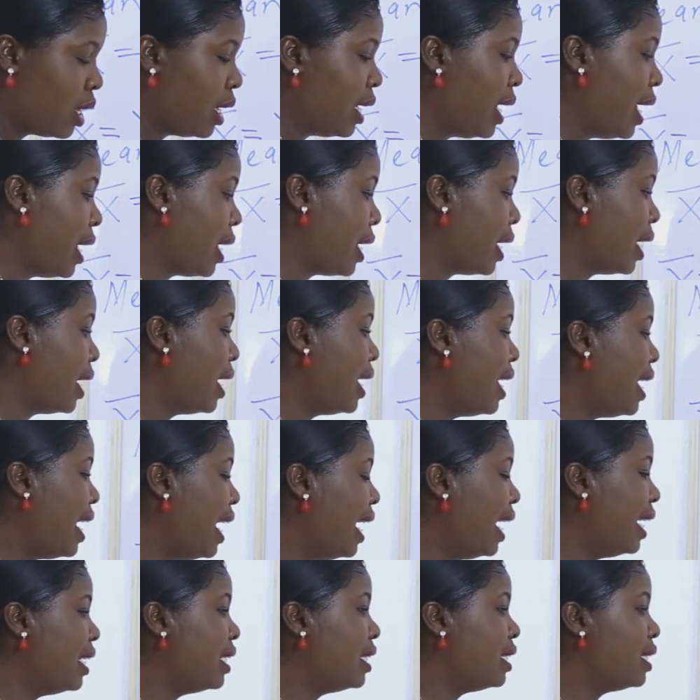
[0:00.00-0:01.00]
like,
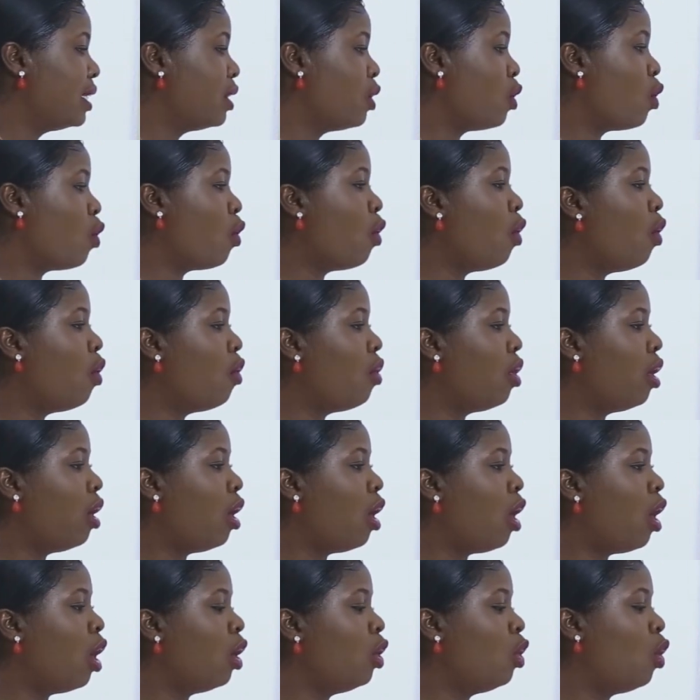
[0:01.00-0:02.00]
and
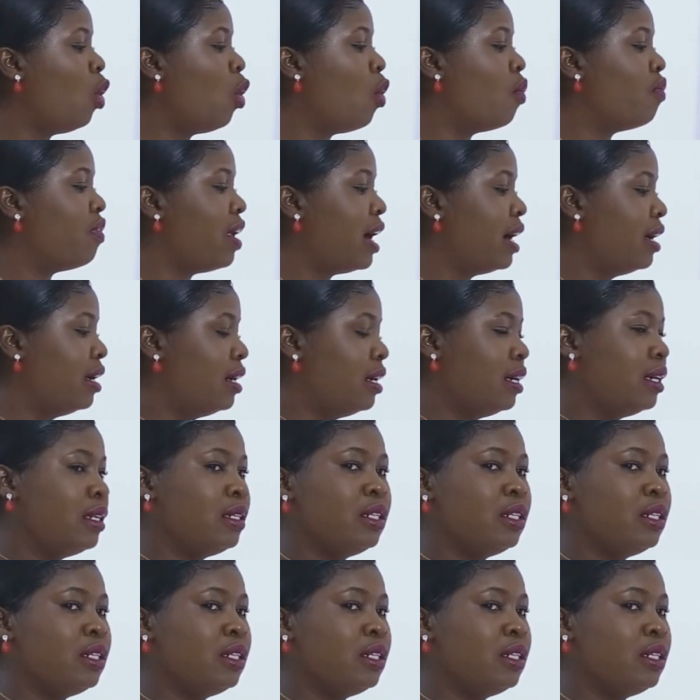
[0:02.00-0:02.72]
all over